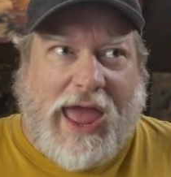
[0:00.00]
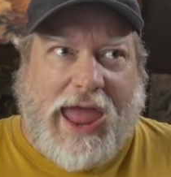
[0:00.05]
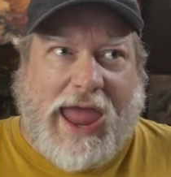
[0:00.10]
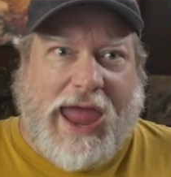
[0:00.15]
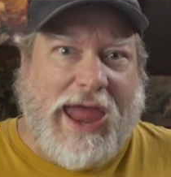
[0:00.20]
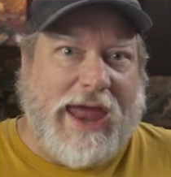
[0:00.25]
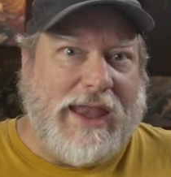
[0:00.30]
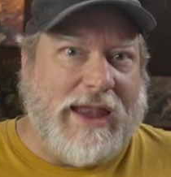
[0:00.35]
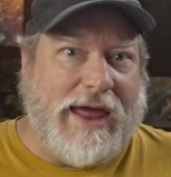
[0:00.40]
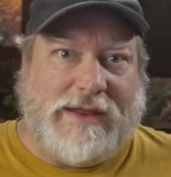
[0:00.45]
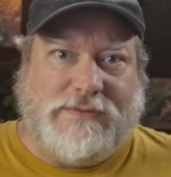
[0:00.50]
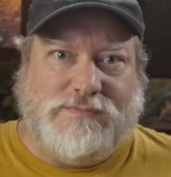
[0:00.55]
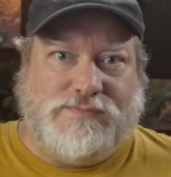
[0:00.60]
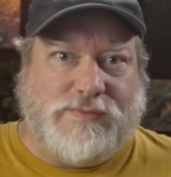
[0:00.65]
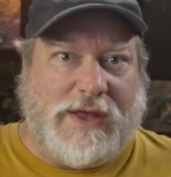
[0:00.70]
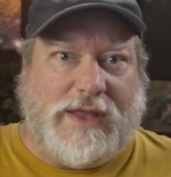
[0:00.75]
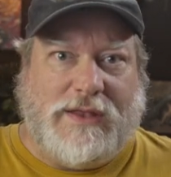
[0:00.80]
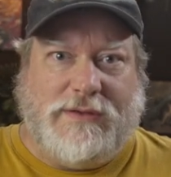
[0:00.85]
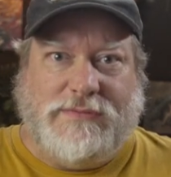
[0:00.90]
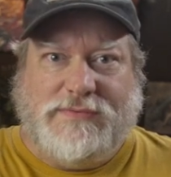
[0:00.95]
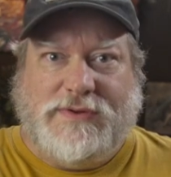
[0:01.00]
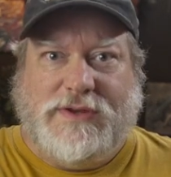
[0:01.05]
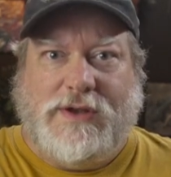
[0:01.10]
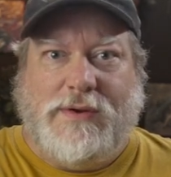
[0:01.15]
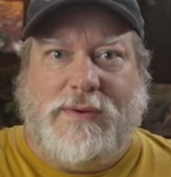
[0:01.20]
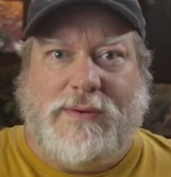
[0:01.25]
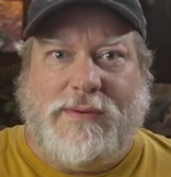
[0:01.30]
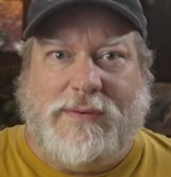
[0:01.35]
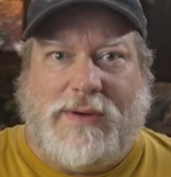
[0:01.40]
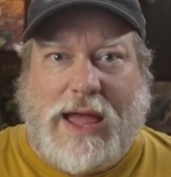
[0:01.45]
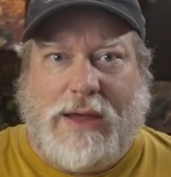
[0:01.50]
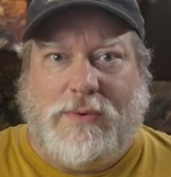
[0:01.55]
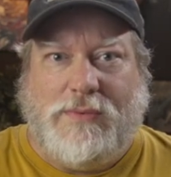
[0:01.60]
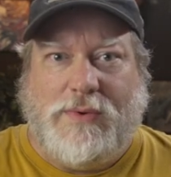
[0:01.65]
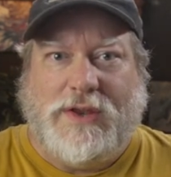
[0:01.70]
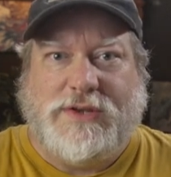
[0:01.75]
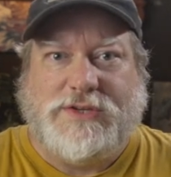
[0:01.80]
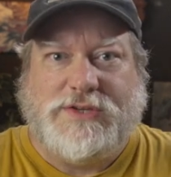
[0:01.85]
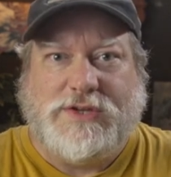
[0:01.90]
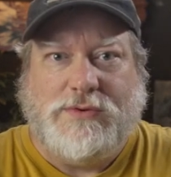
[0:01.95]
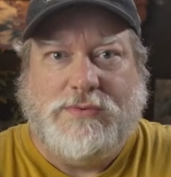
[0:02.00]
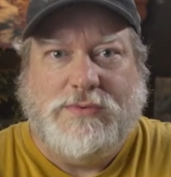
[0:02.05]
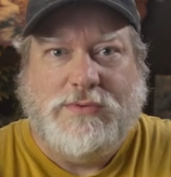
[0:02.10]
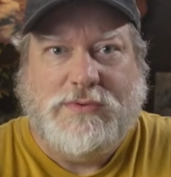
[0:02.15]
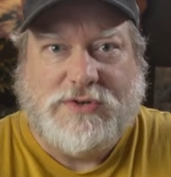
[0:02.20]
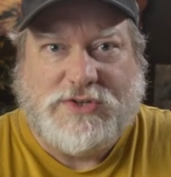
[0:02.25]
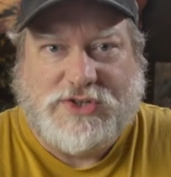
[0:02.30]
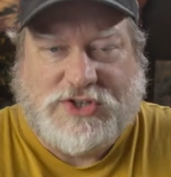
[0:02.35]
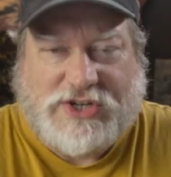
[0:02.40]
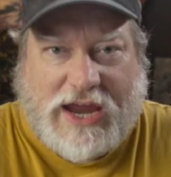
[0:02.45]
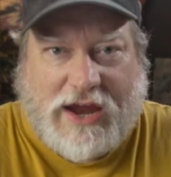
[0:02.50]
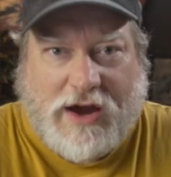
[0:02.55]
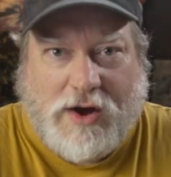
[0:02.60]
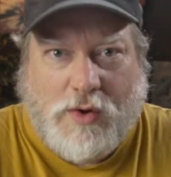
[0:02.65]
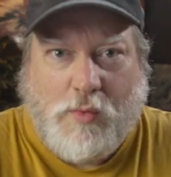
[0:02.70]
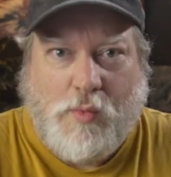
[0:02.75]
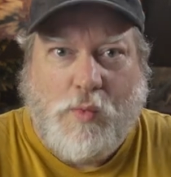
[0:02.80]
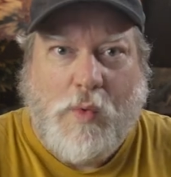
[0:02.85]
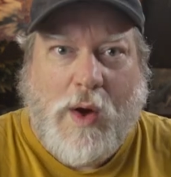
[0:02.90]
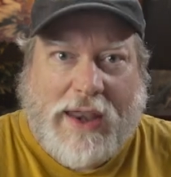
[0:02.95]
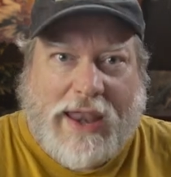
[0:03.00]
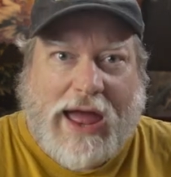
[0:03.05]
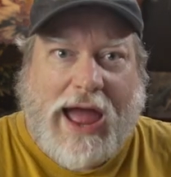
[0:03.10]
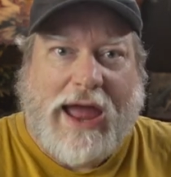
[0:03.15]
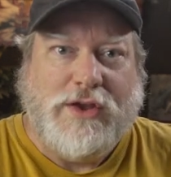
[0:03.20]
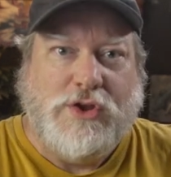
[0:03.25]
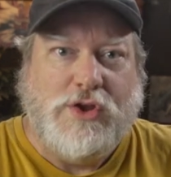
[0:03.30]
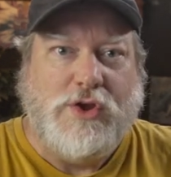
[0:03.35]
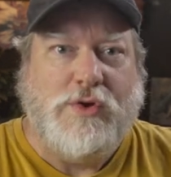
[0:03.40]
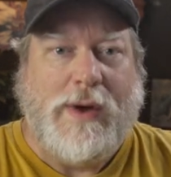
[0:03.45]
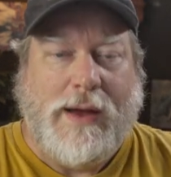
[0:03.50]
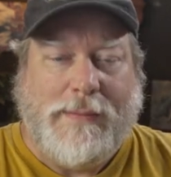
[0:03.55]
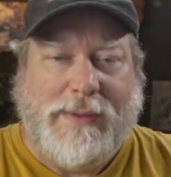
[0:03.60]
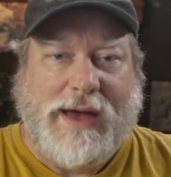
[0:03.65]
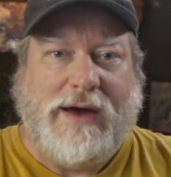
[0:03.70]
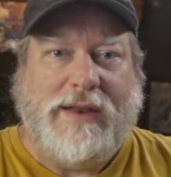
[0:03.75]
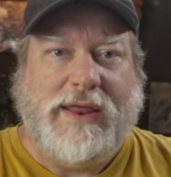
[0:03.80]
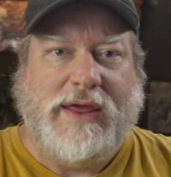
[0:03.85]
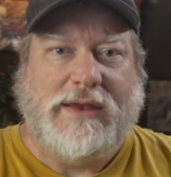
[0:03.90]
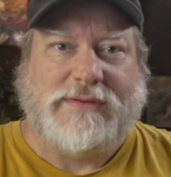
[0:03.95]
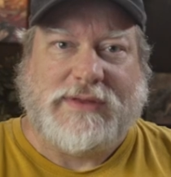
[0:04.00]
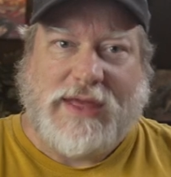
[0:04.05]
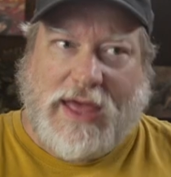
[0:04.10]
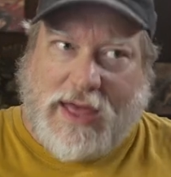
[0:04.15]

And I wanted to share what I knew about it.